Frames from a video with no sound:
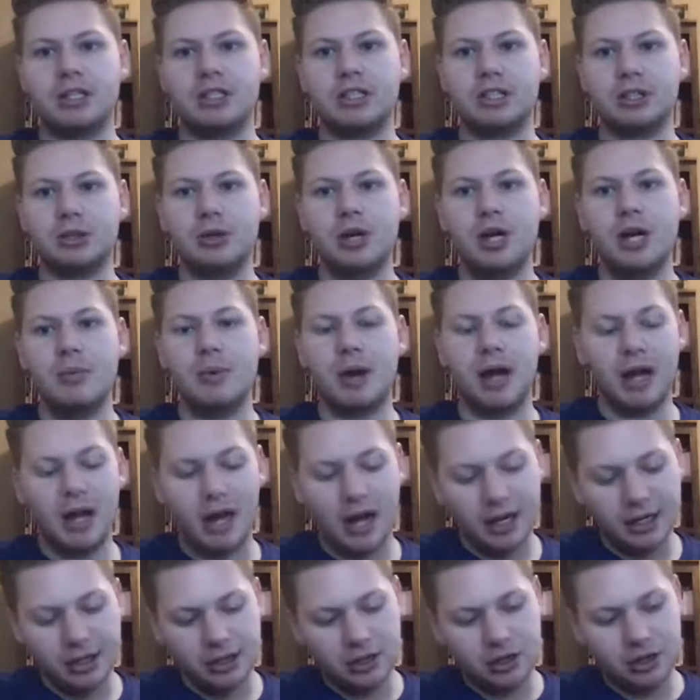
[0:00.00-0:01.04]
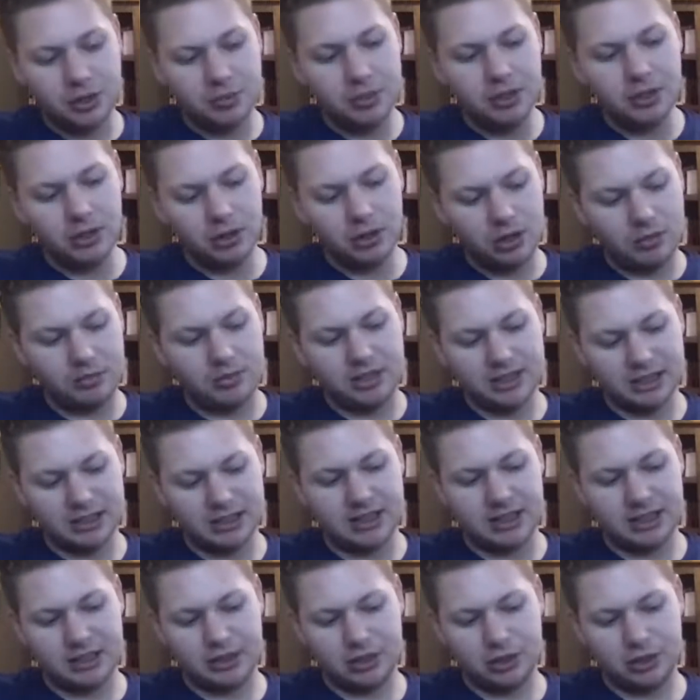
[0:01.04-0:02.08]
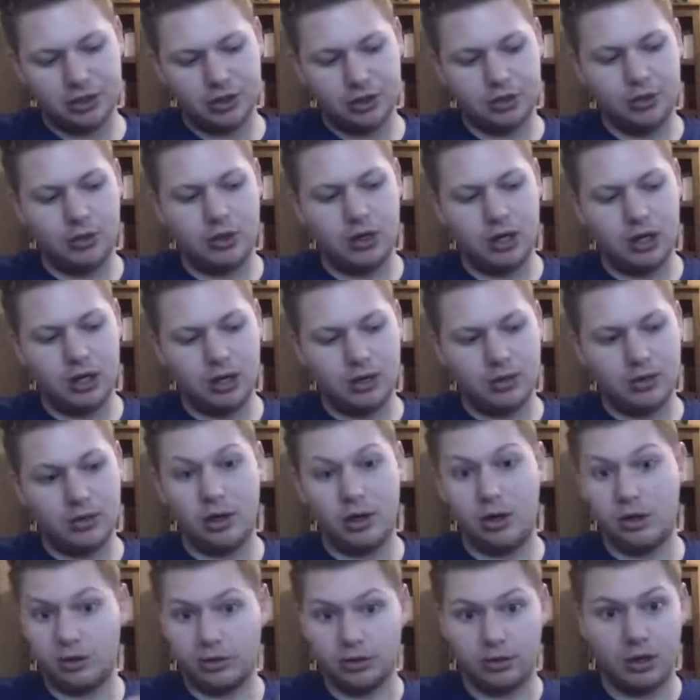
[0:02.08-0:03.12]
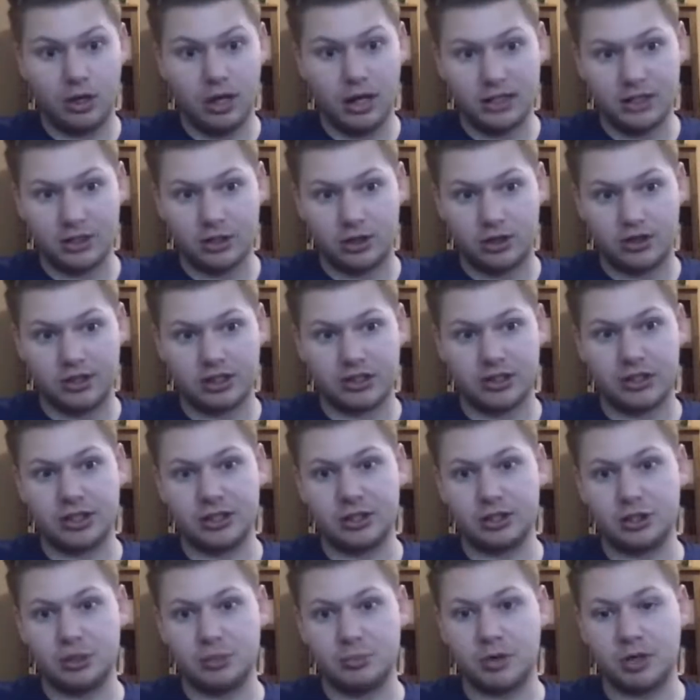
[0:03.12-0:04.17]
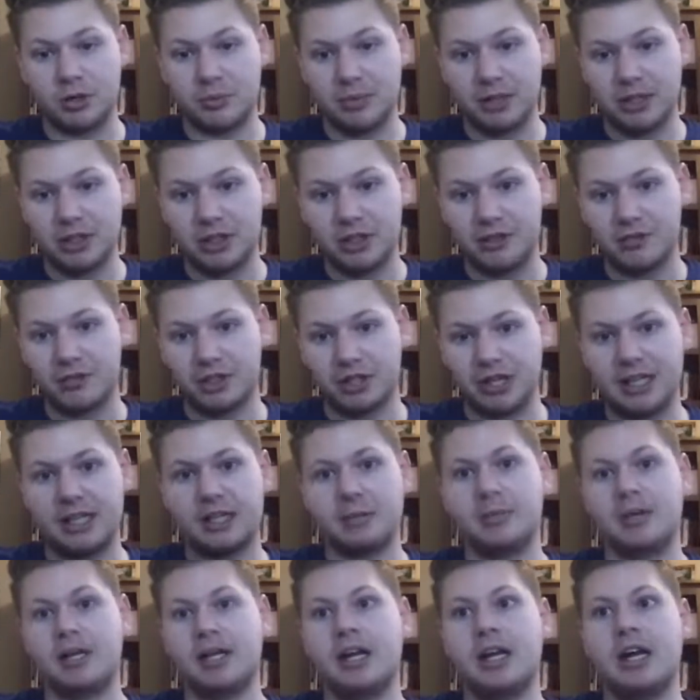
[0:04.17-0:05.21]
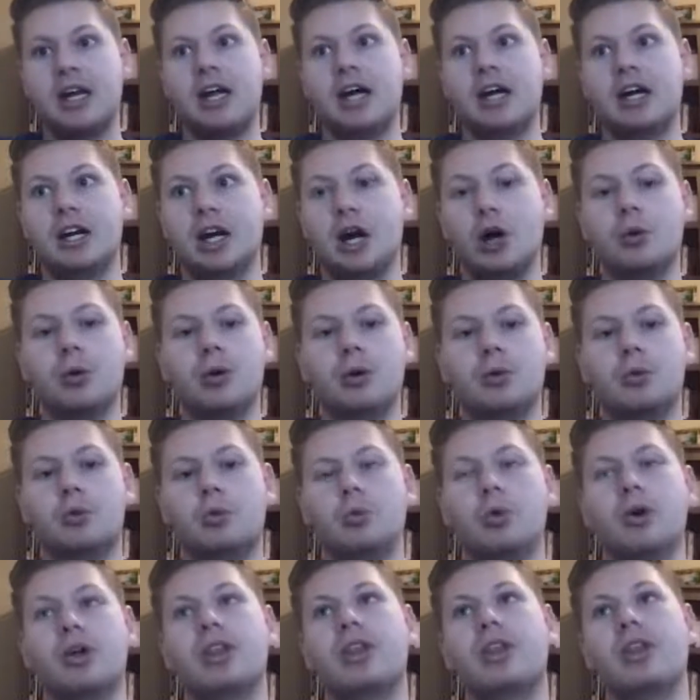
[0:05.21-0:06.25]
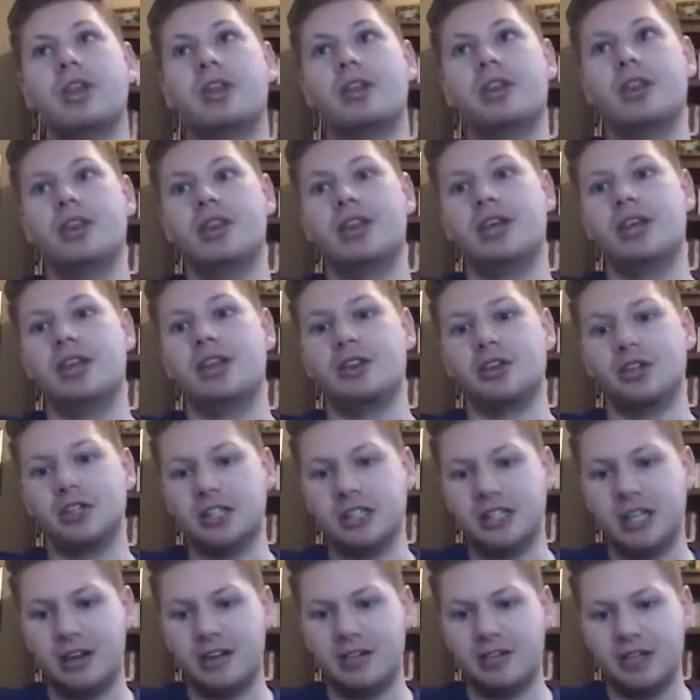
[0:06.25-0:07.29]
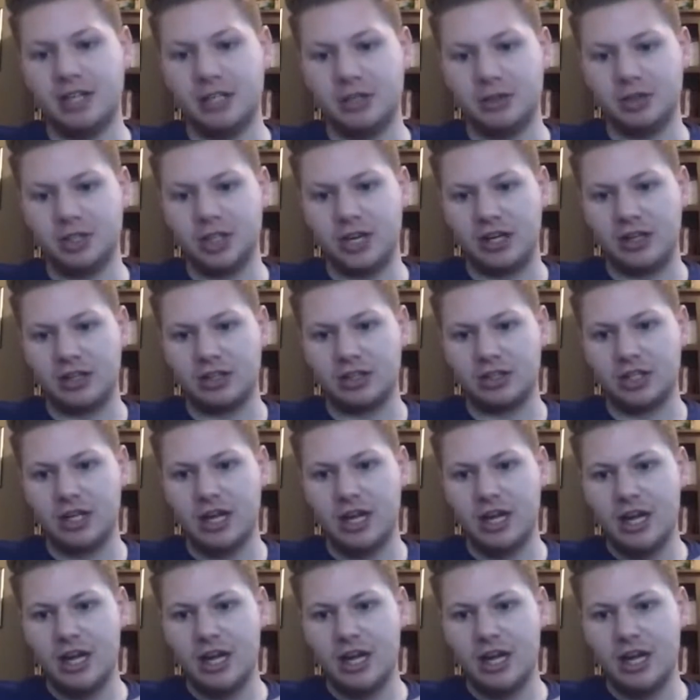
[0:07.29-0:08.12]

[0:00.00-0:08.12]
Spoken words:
So, but I attribute a lot of my success to as a content creator to Mark Metry for getting me going with the 30-day video challenge.